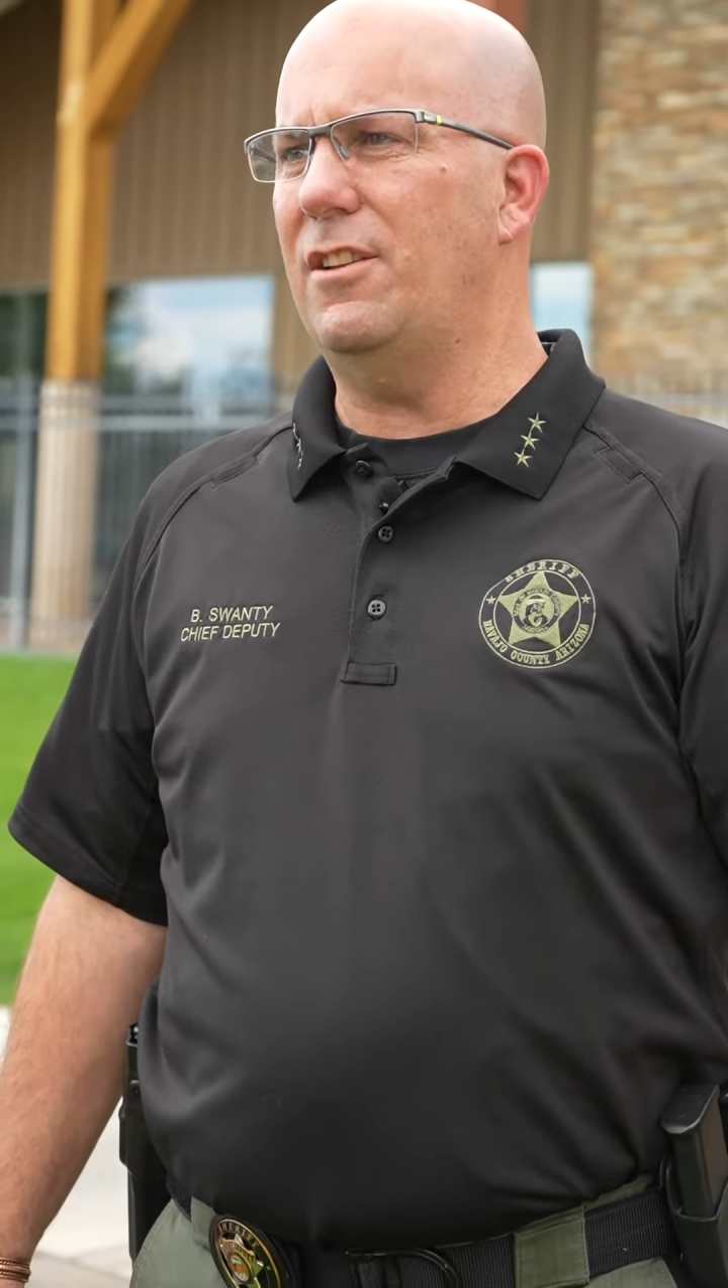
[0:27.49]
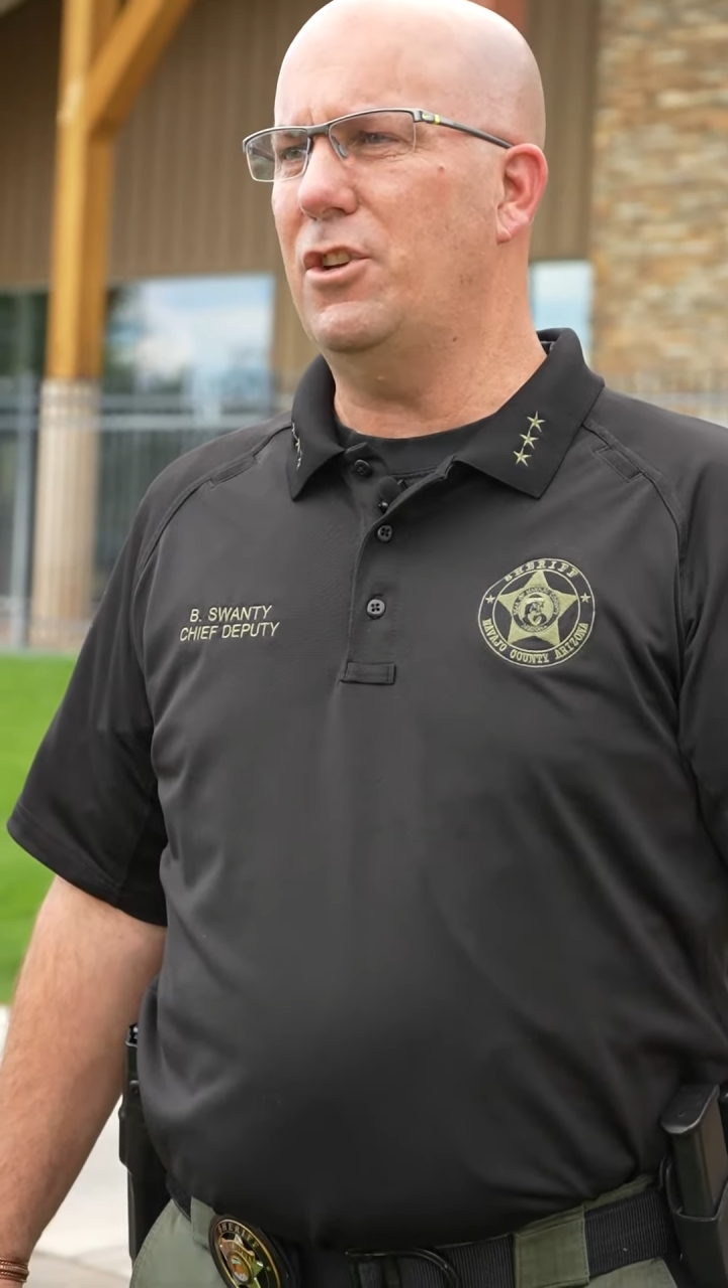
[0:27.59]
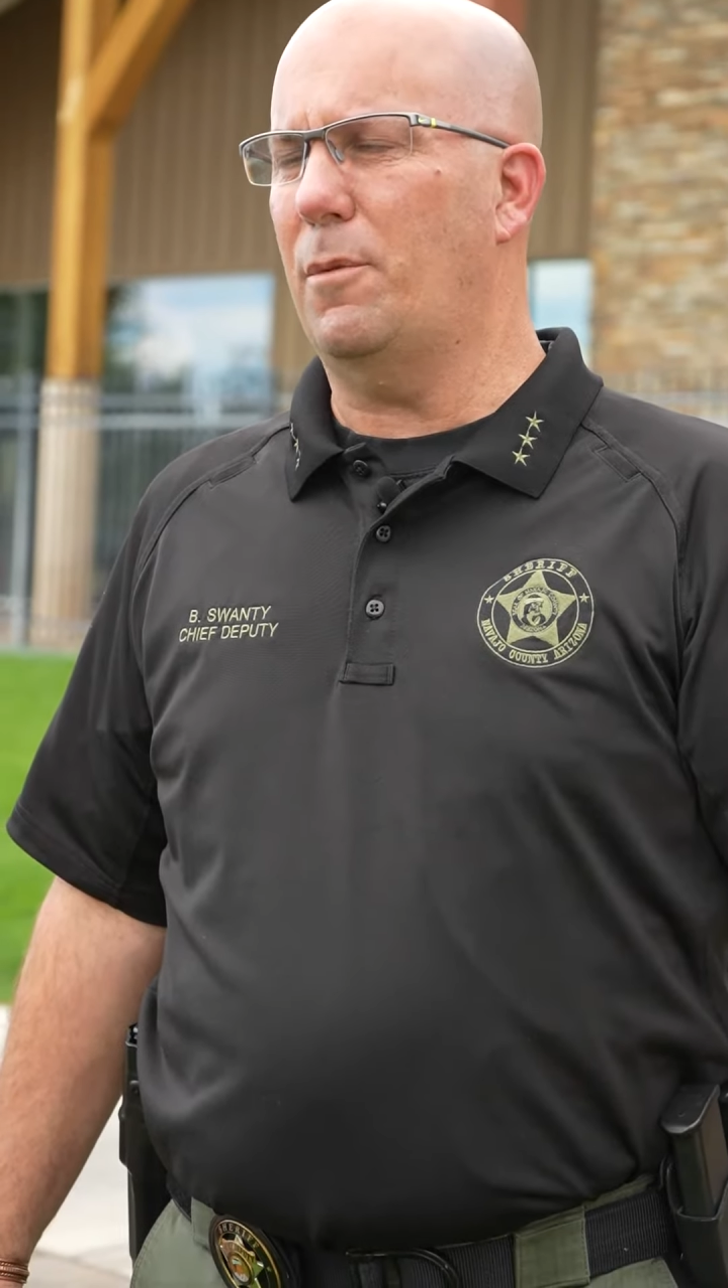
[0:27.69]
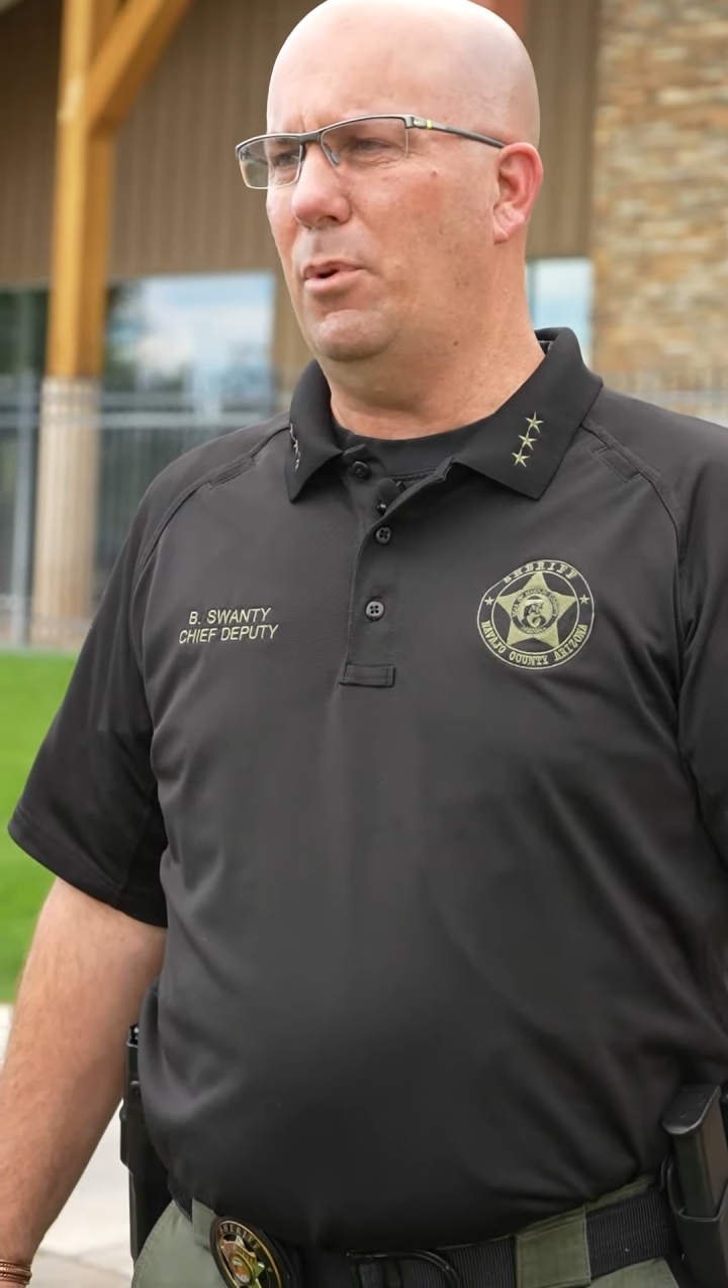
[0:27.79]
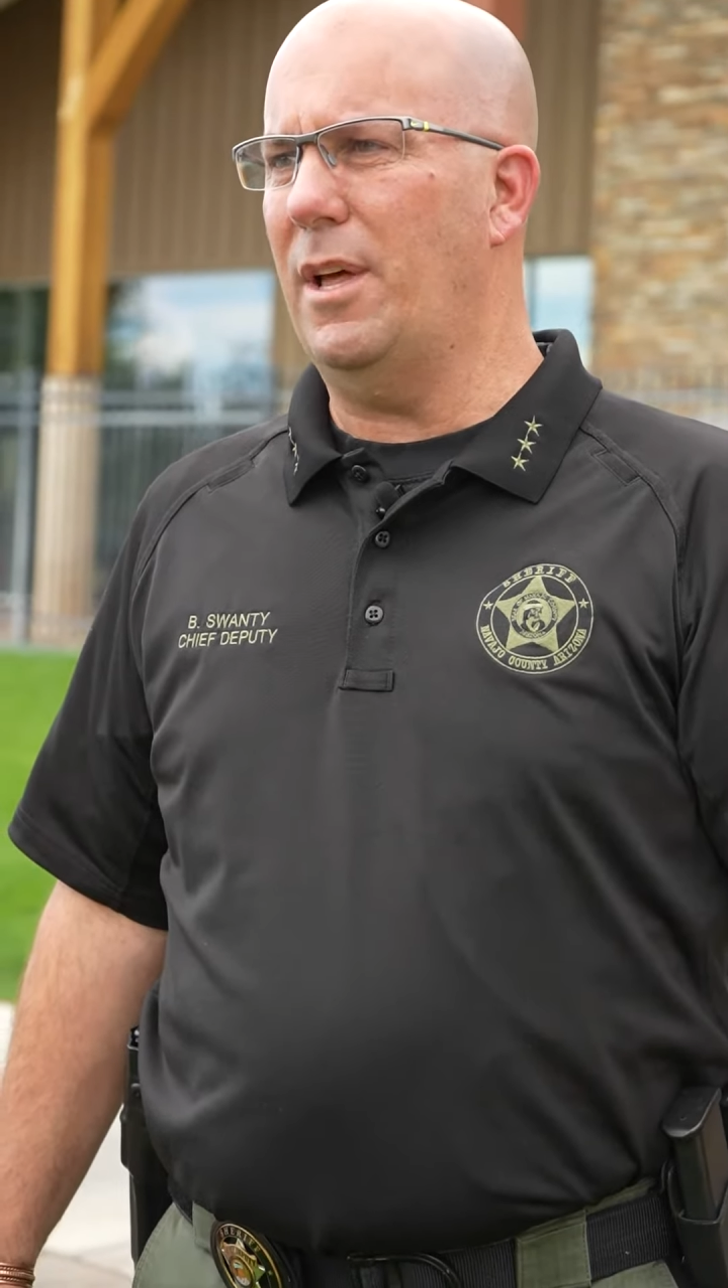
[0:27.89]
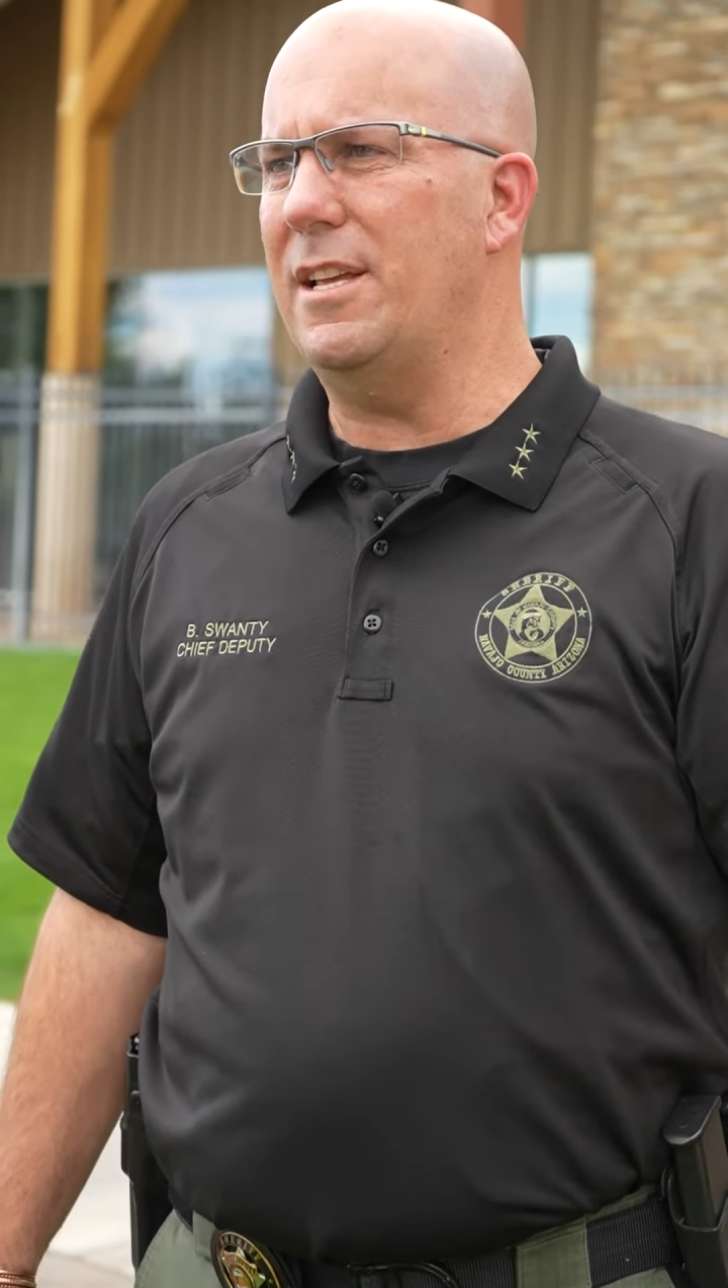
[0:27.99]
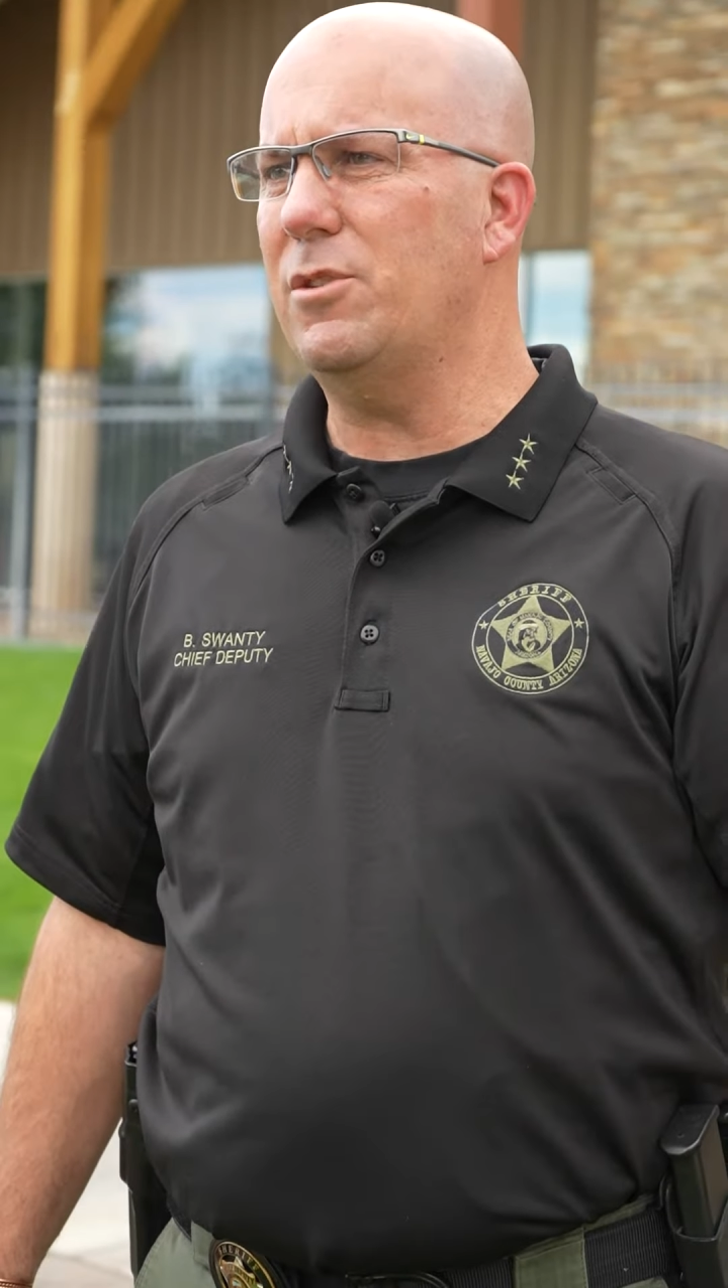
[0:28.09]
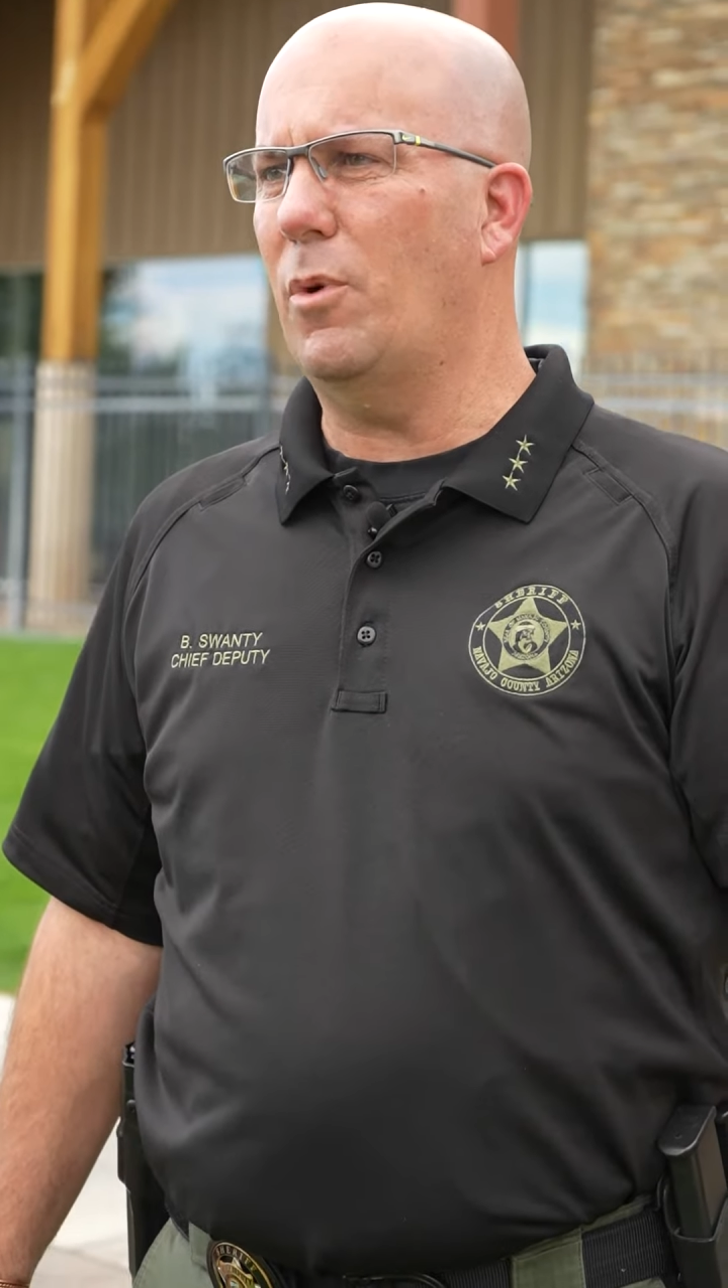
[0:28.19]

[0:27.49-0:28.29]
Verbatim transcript: took place